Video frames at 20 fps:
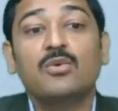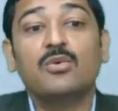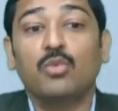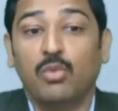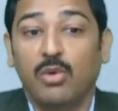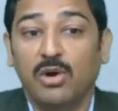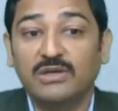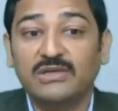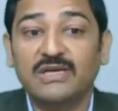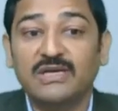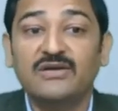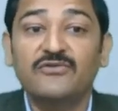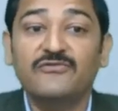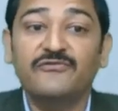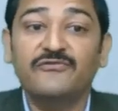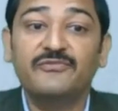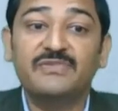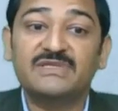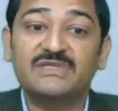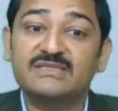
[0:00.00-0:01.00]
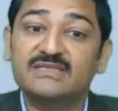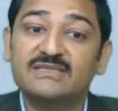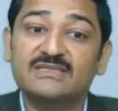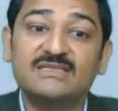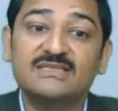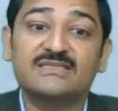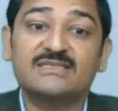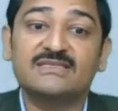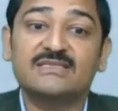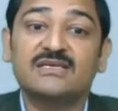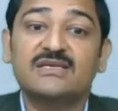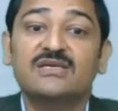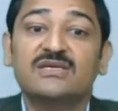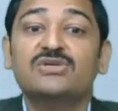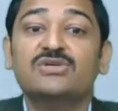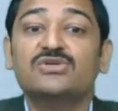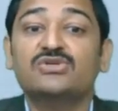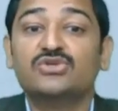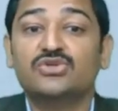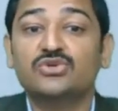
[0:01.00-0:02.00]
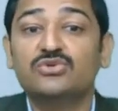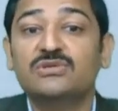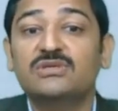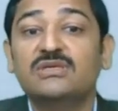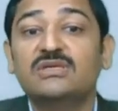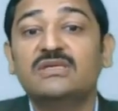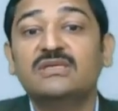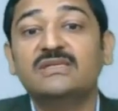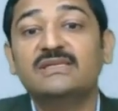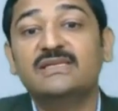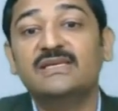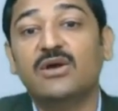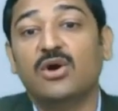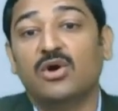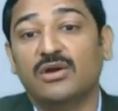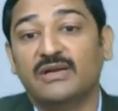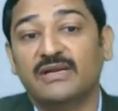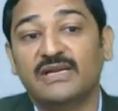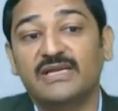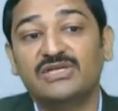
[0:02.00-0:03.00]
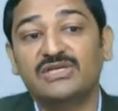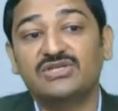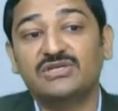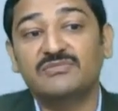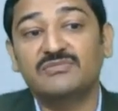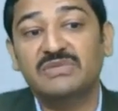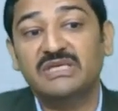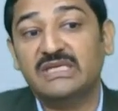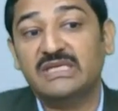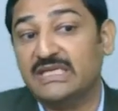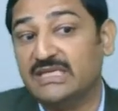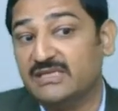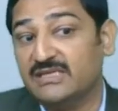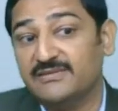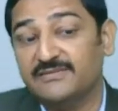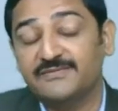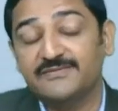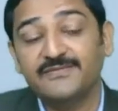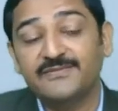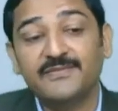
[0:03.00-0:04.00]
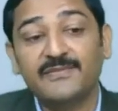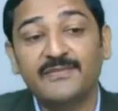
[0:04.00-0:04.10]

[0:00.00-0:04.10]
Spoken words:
What kind of businesses should the organization be in?